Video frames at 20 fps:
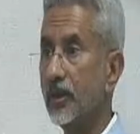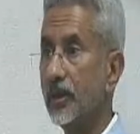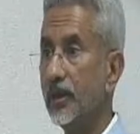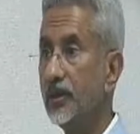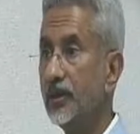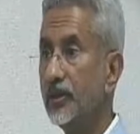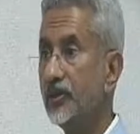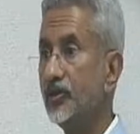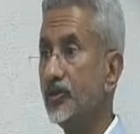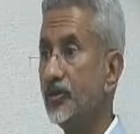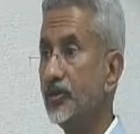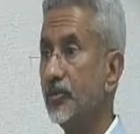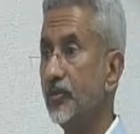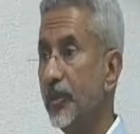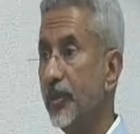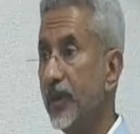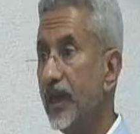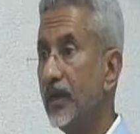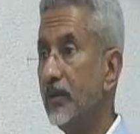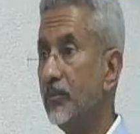It is
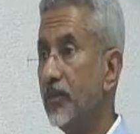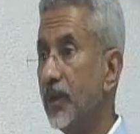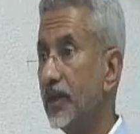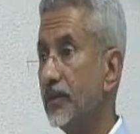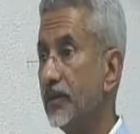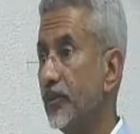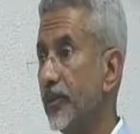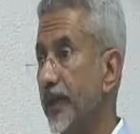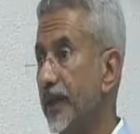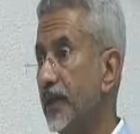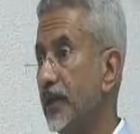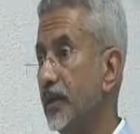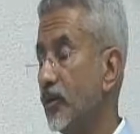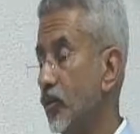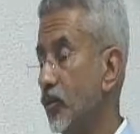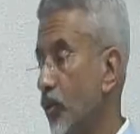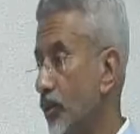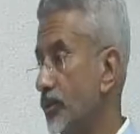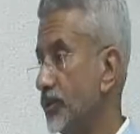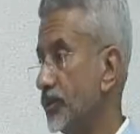made by the very
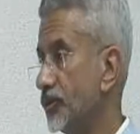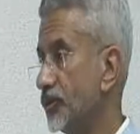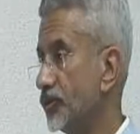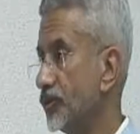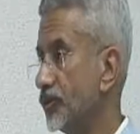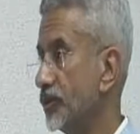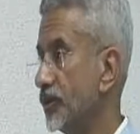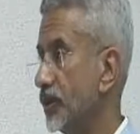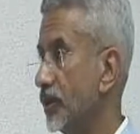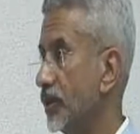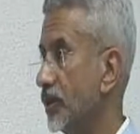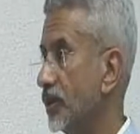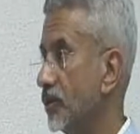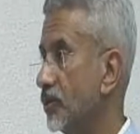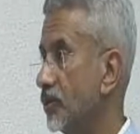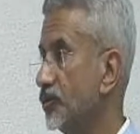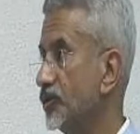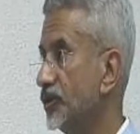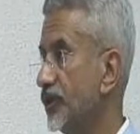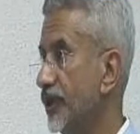quarters
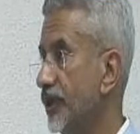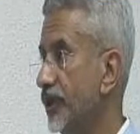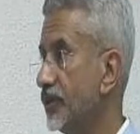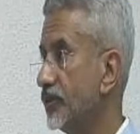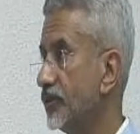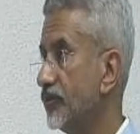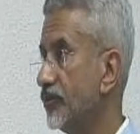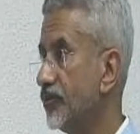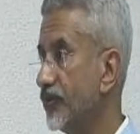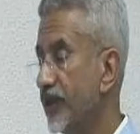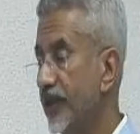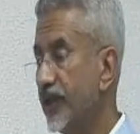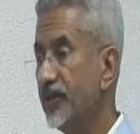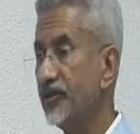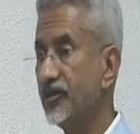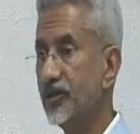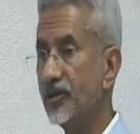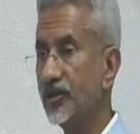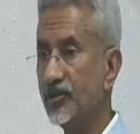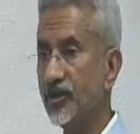who seek to
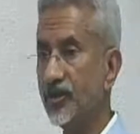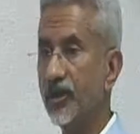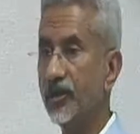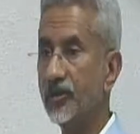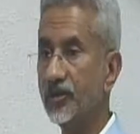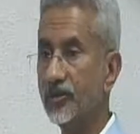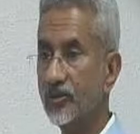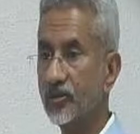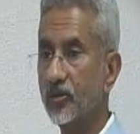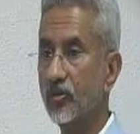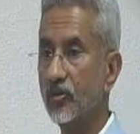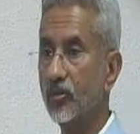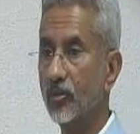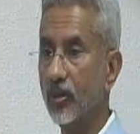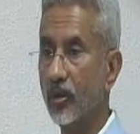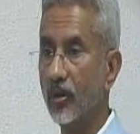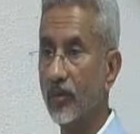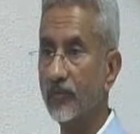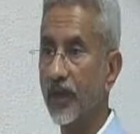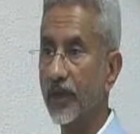freeze the status quo
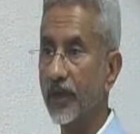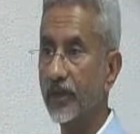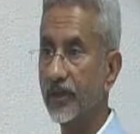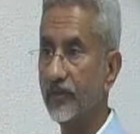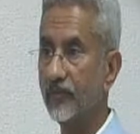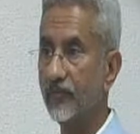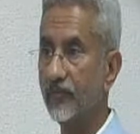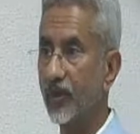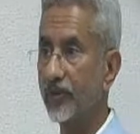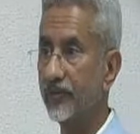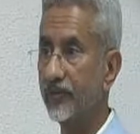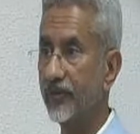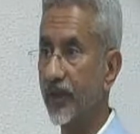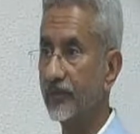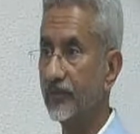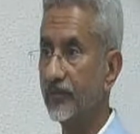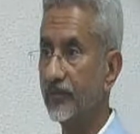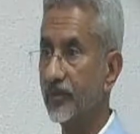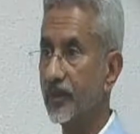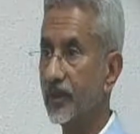of 1945
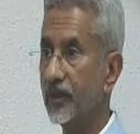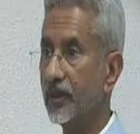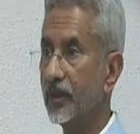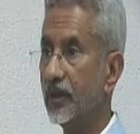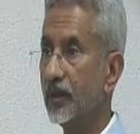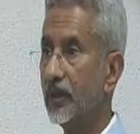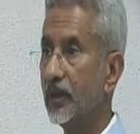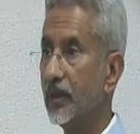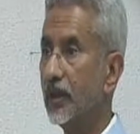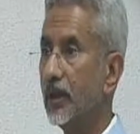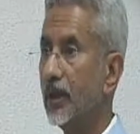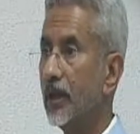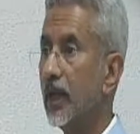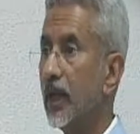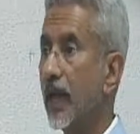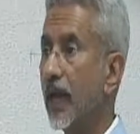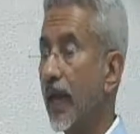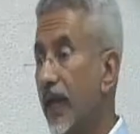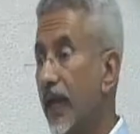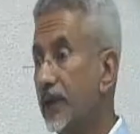
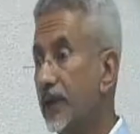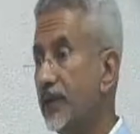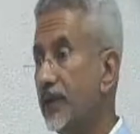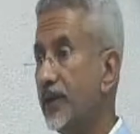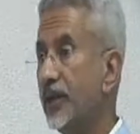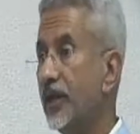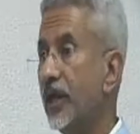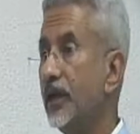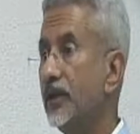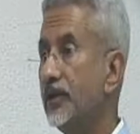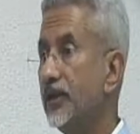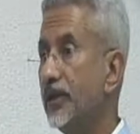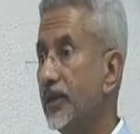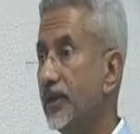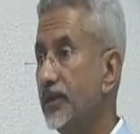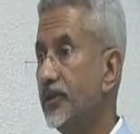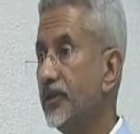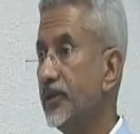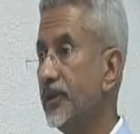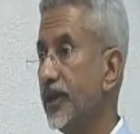and deny the
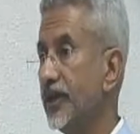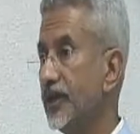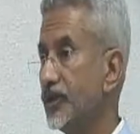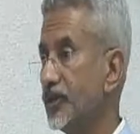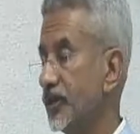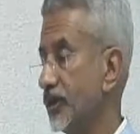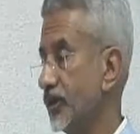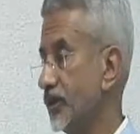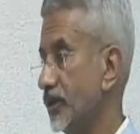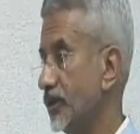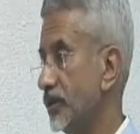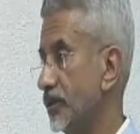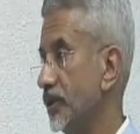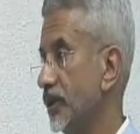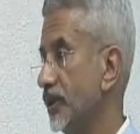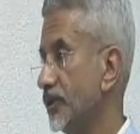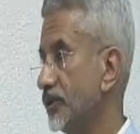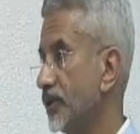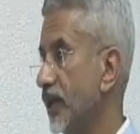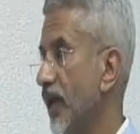integration
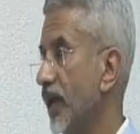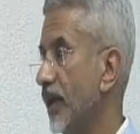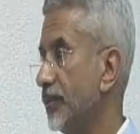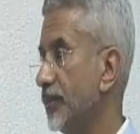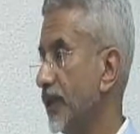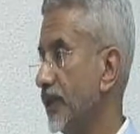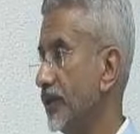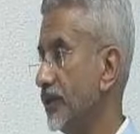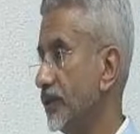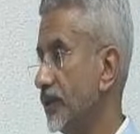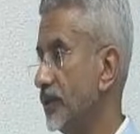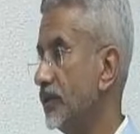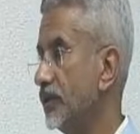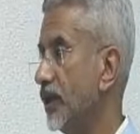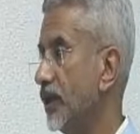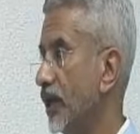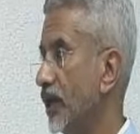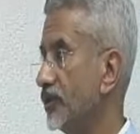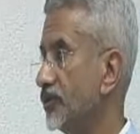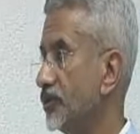that has happened in the
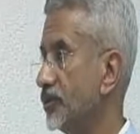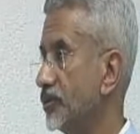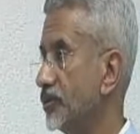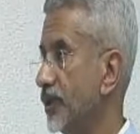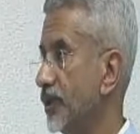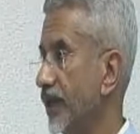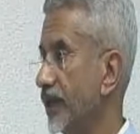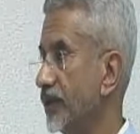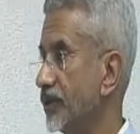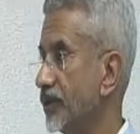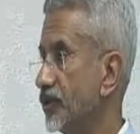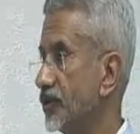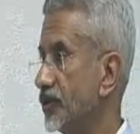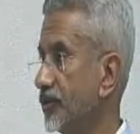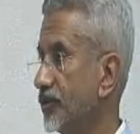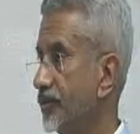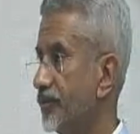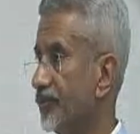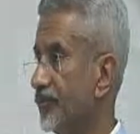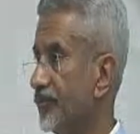last two decades.